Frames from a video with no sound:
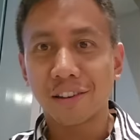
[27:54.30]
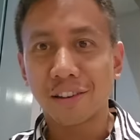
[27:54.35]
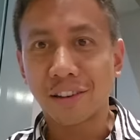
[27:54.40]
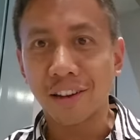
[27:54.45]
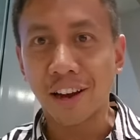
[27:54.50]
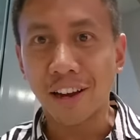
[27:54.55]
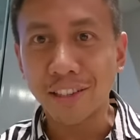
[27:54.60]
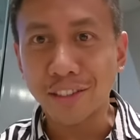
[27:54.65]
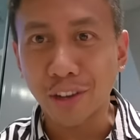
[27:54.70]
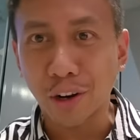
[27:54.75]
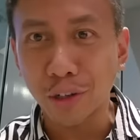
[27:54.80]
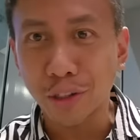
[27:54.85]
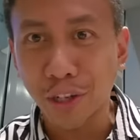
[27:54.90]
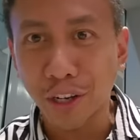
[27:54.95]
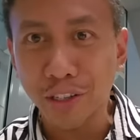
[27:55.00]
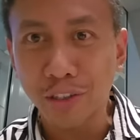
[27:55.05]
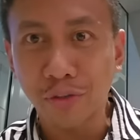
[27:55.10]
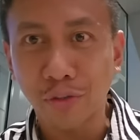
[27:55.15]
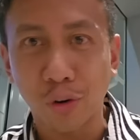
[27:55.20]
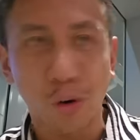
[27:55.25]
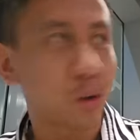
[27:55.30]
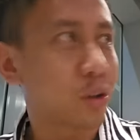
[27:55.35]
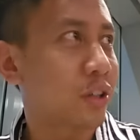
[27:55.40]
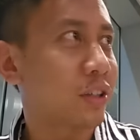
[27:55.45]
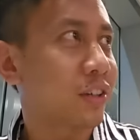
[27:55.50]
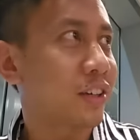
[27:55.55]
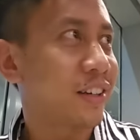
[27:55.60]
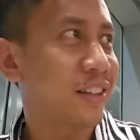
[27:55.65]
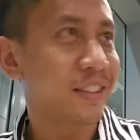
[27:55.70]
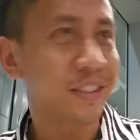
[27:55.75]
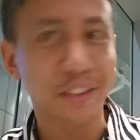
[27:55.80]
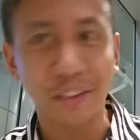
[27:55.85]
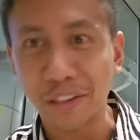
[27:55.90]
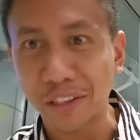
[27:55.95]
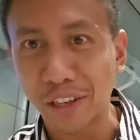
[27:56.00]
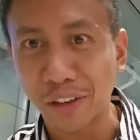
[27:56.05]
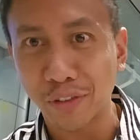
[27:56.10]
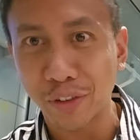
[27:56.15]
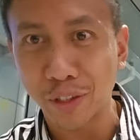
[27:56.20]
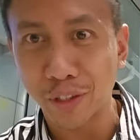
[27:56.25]
Guys, RJ's full. He's gonna
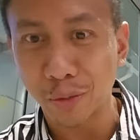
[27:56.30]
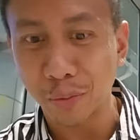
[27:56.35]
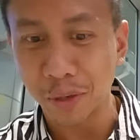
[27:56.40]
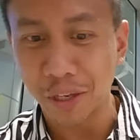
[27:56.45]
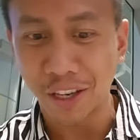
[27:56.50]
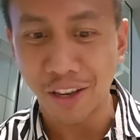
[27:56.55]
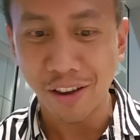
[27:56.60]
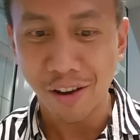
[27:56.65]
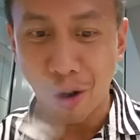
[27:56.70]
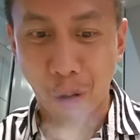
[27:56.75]
give it to me.